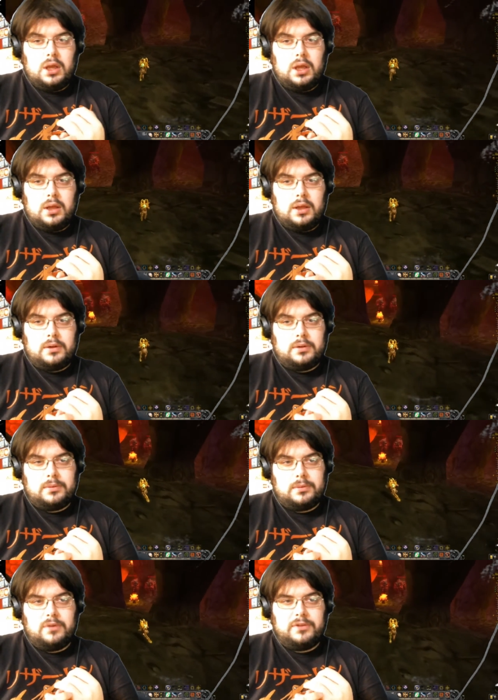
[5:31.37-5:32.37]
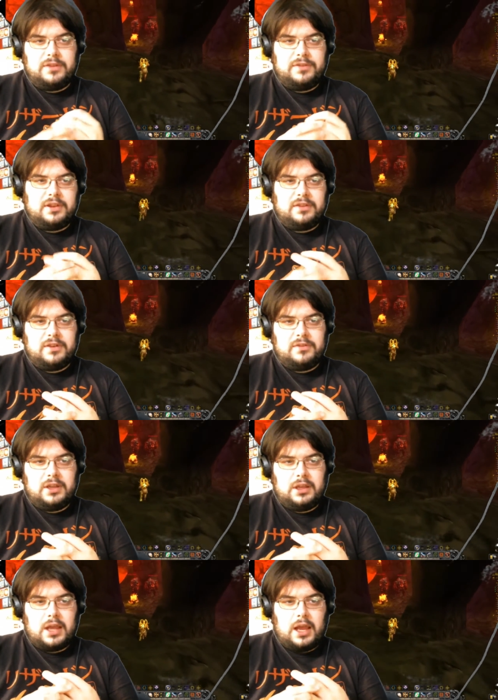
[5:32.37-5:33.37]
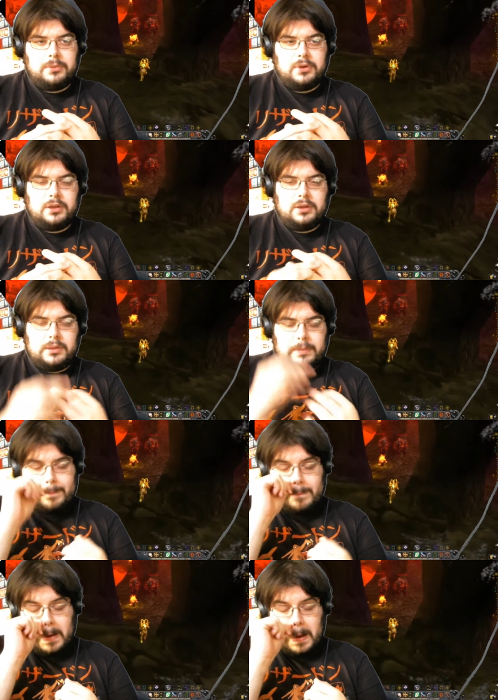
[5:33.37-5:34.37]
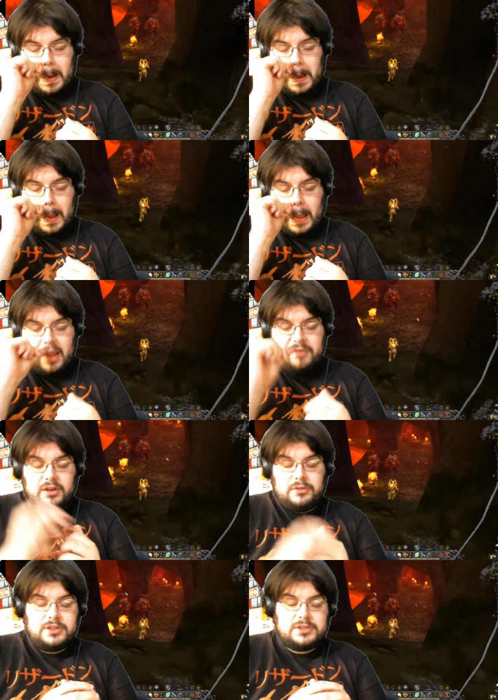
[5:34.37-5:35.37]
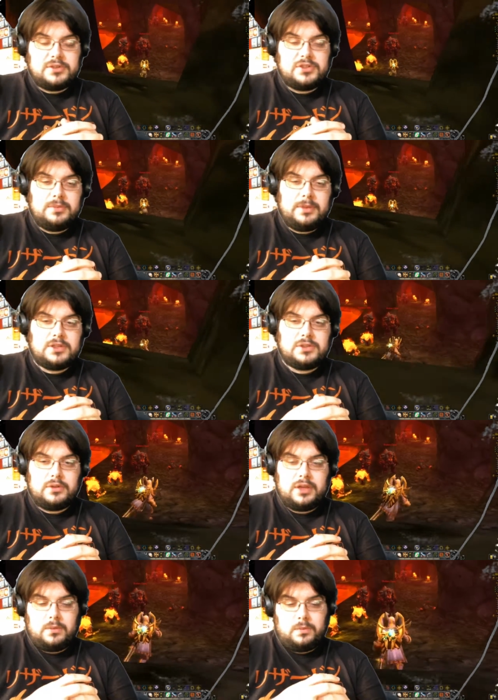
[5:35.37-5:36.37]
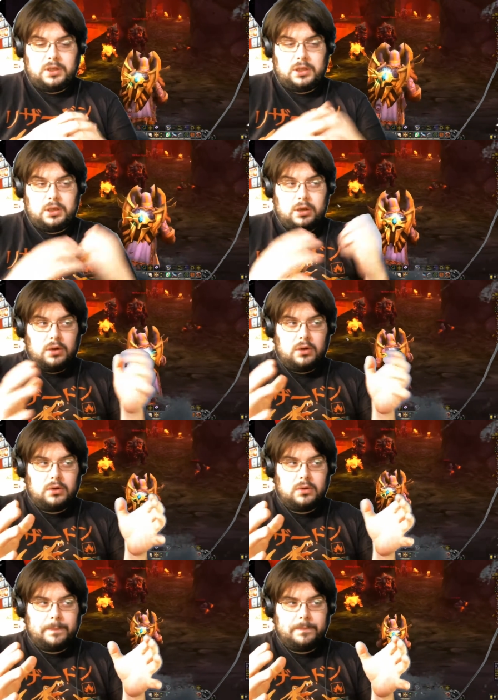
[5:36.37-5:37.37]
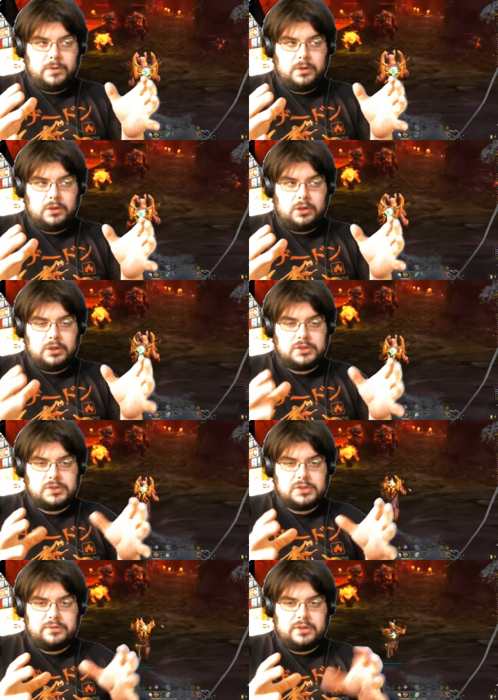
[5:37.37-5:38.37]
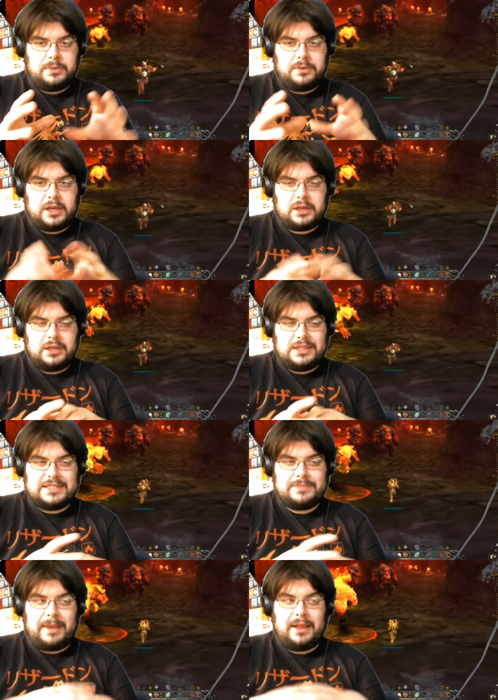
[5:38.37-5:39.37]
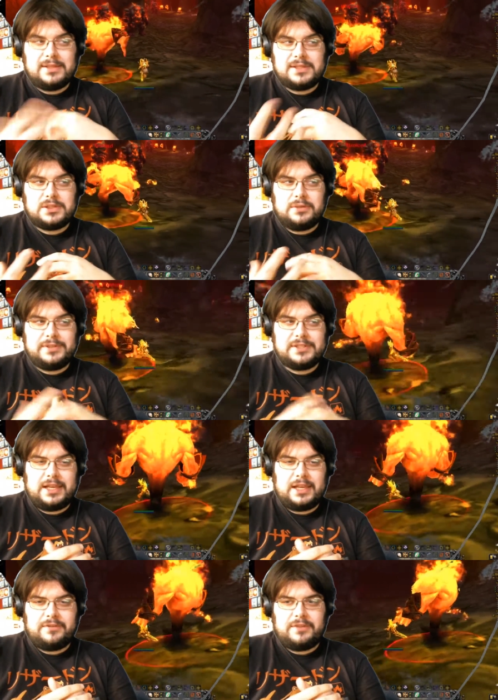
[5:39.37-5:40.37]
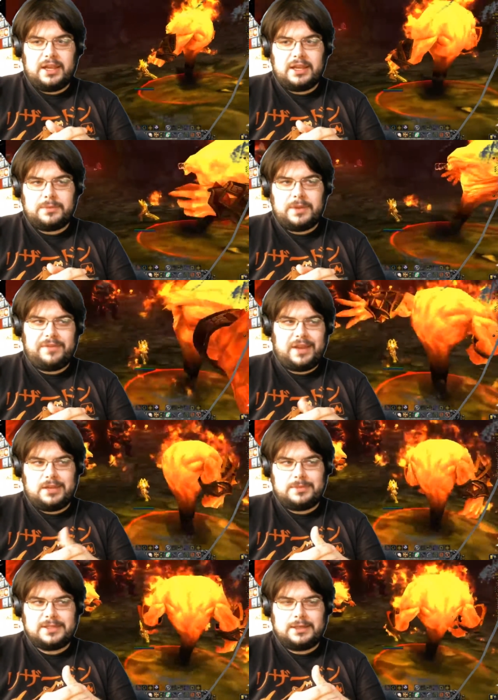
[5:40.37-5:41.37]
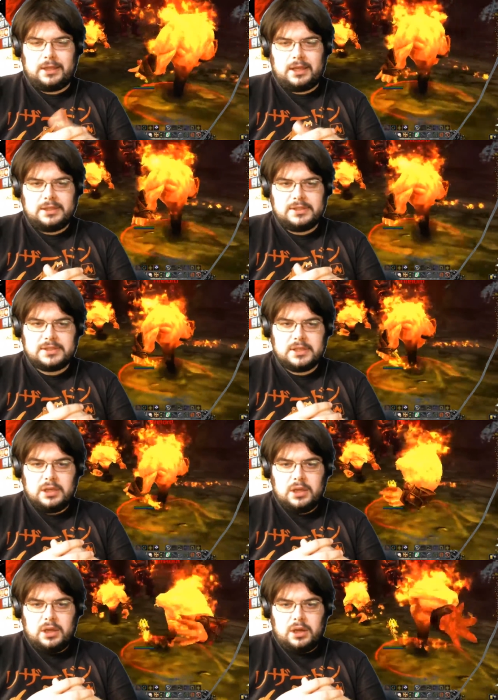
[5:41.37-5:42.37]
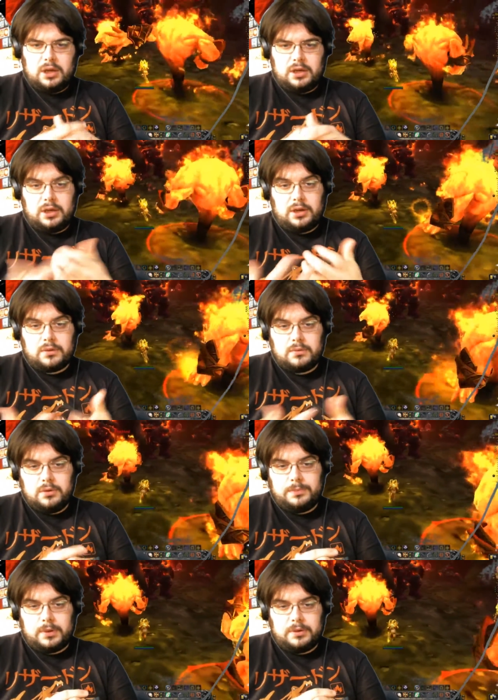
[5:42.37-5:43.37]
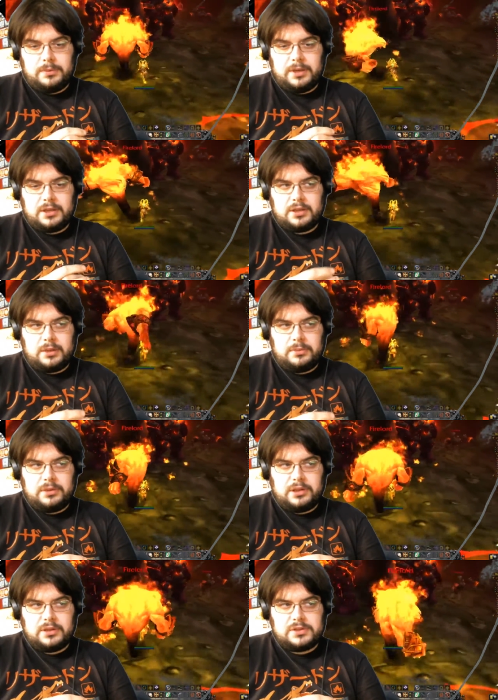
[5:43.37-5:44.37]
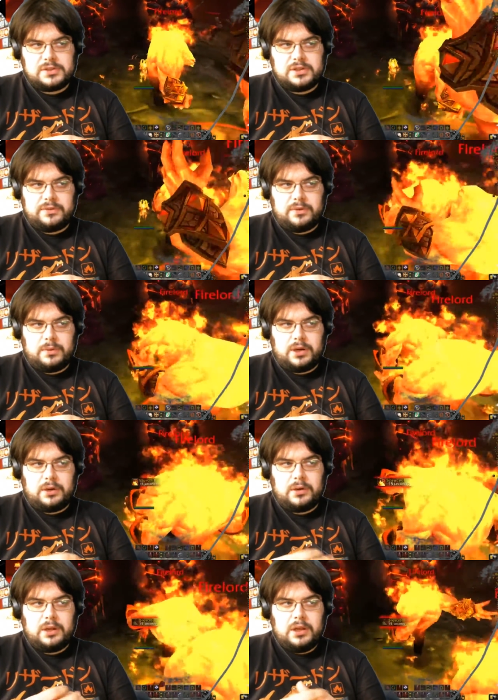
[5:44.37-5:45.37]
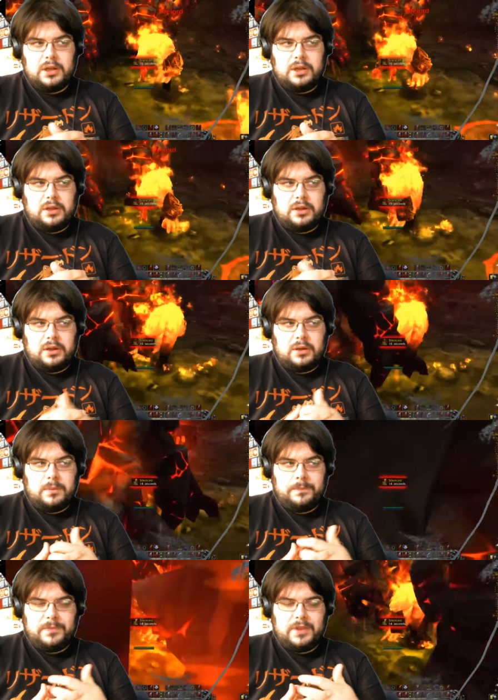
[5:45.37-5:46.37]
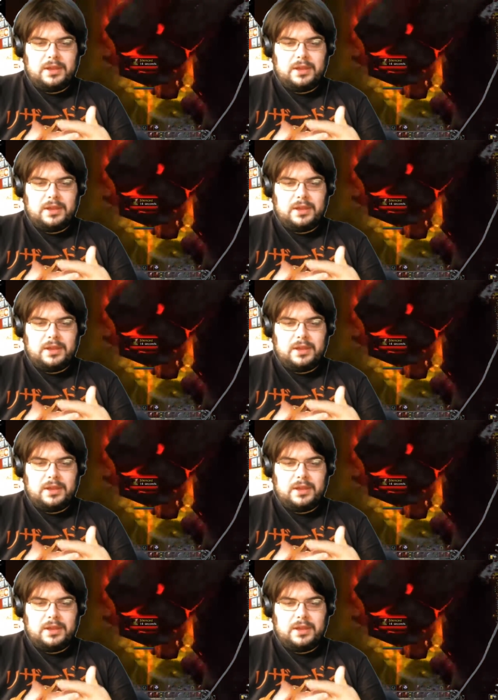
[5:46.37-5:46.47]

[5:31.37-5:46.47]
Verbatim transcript: Oh, hopefully 50-50. I'm going to. I've done research to make sure that we are gonna go to a server that we're not gonna disbalance a server. Say if like we have 80% alliance on uh, in our group, I'm gonna make I'm gonna go to a server where, you know, the,